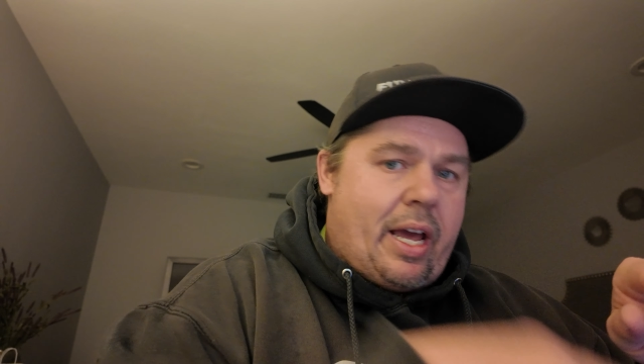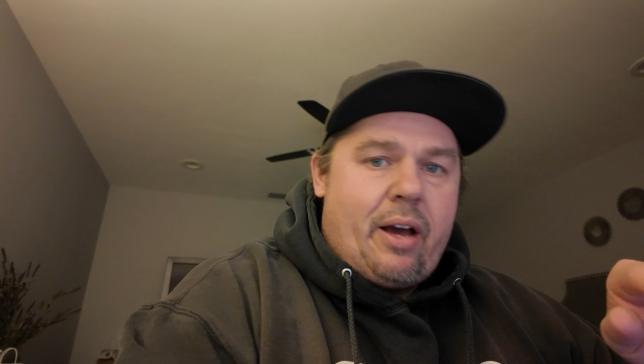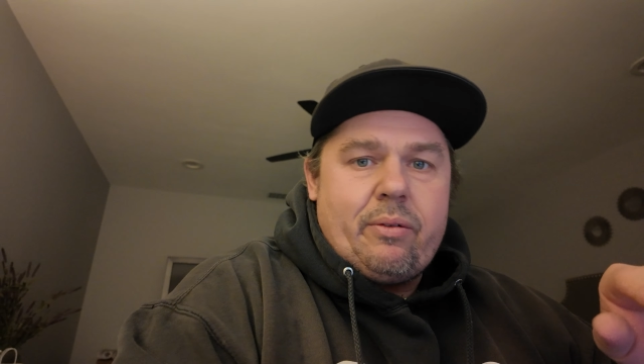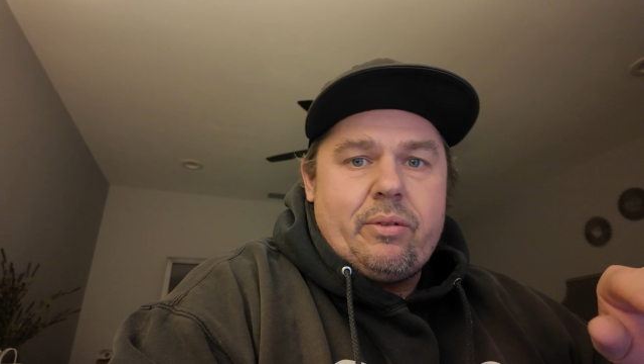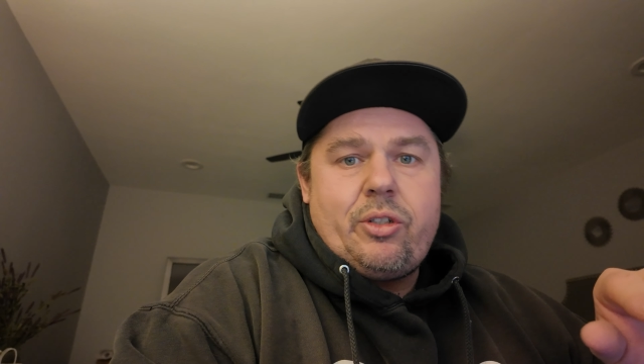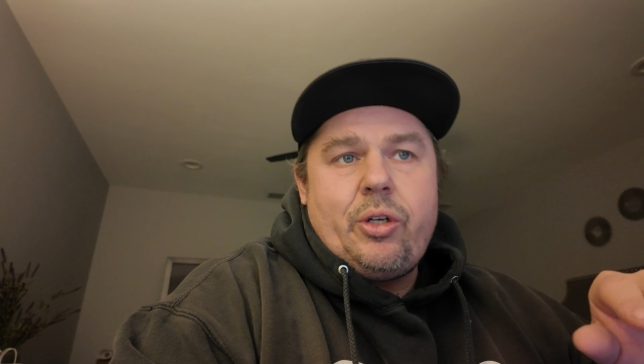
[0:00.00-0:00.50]

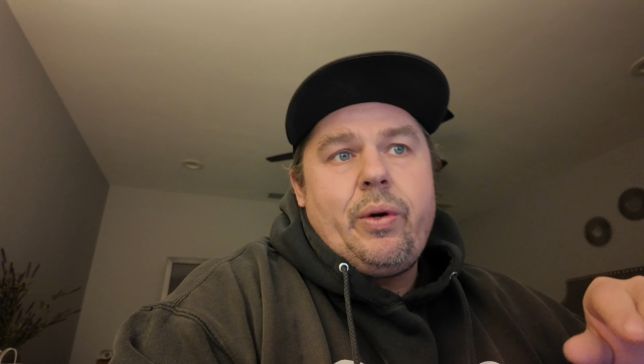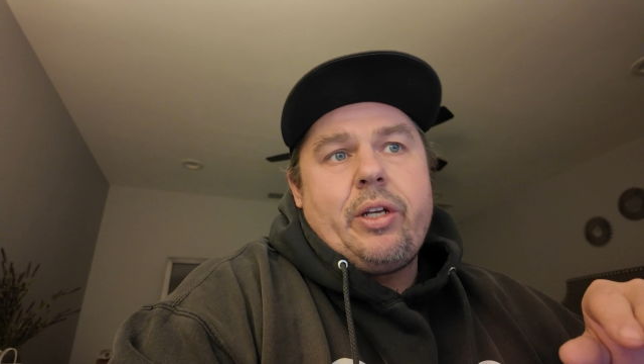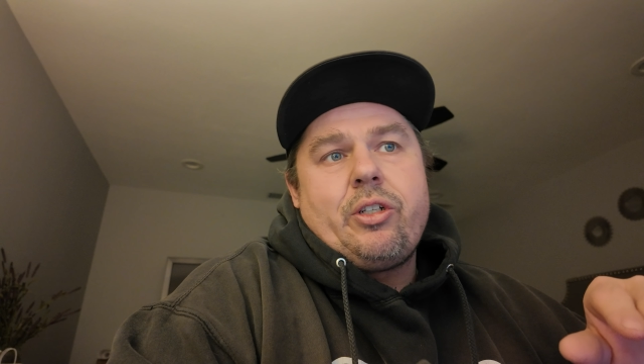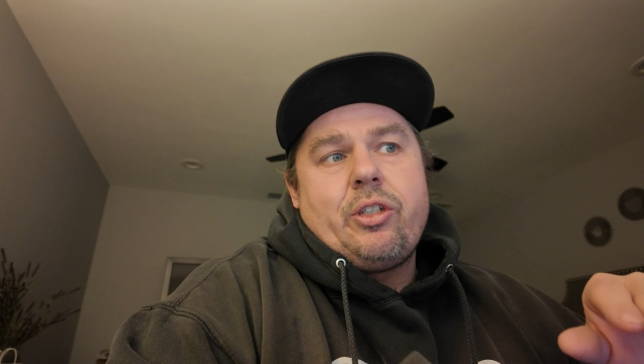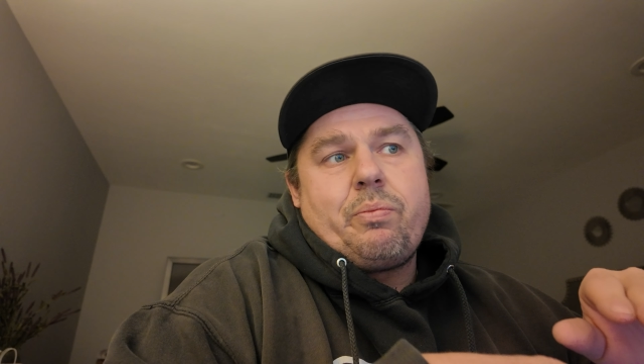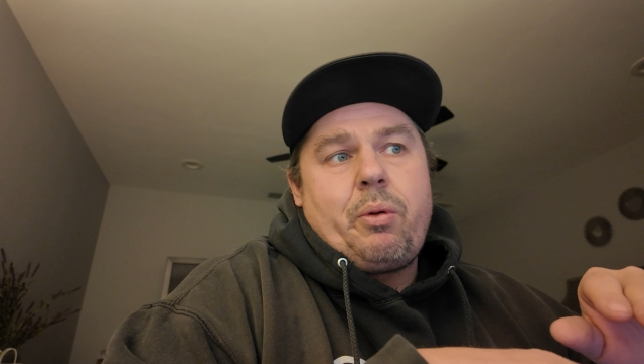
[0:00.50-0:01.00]
down 2
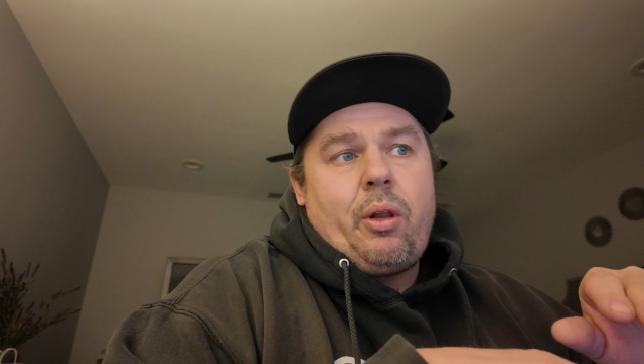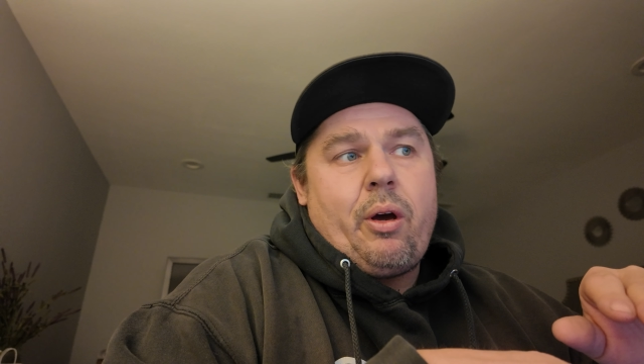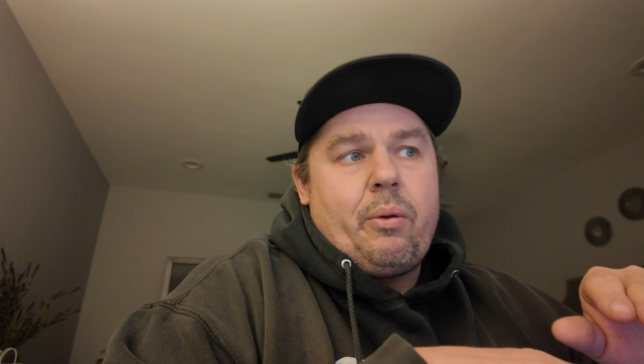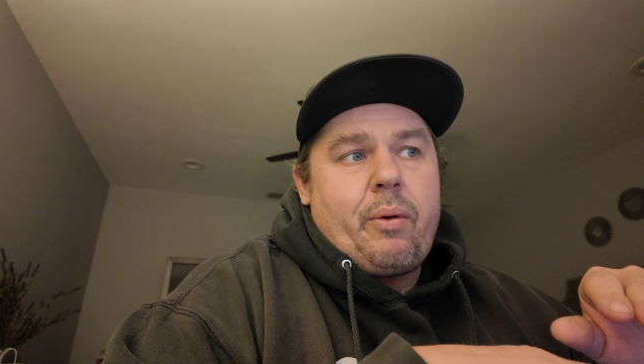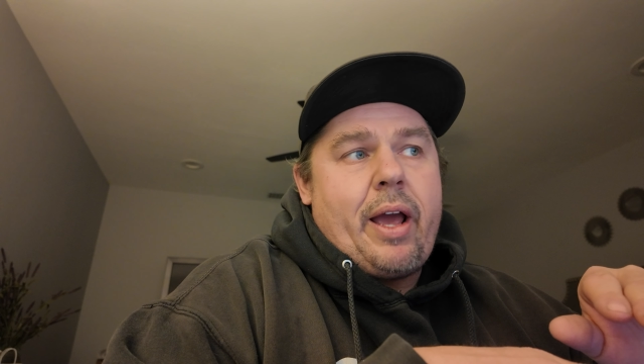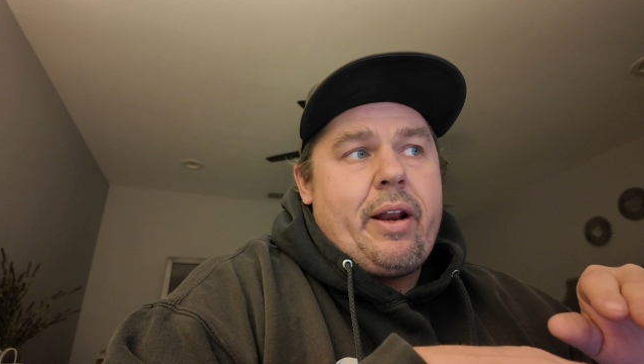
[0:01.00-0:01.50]
inches
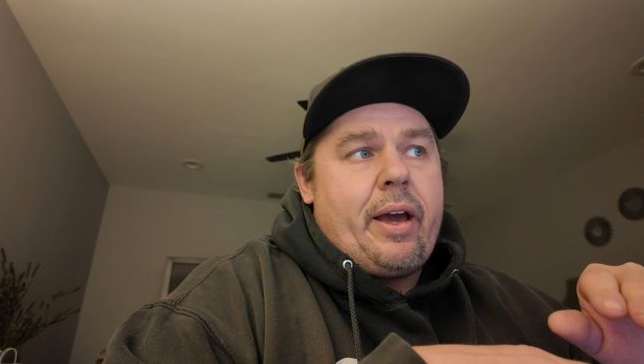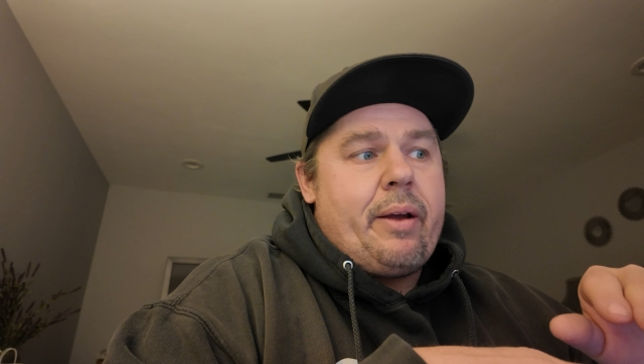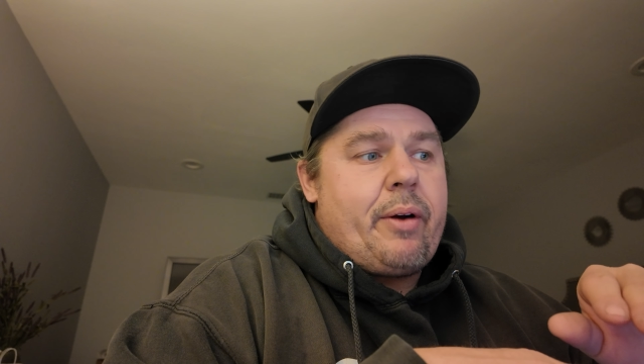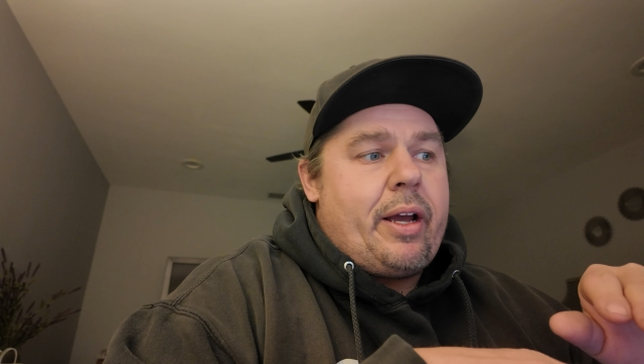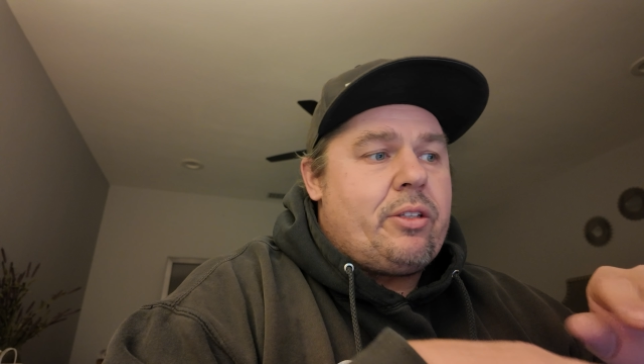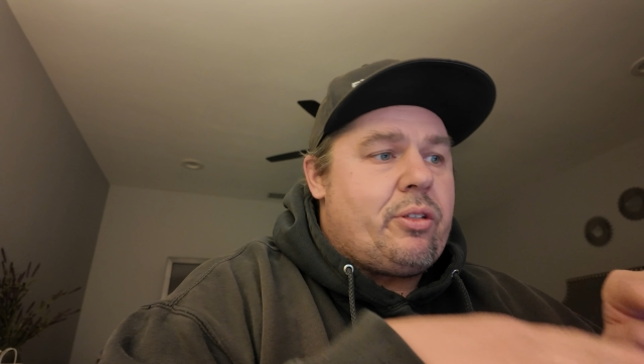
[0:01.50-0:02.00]
below ride
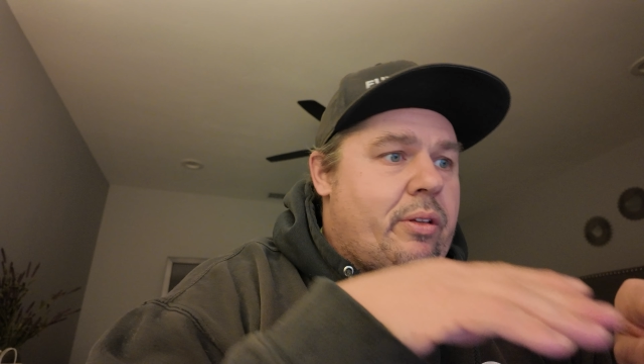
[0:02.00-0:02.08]
height, right?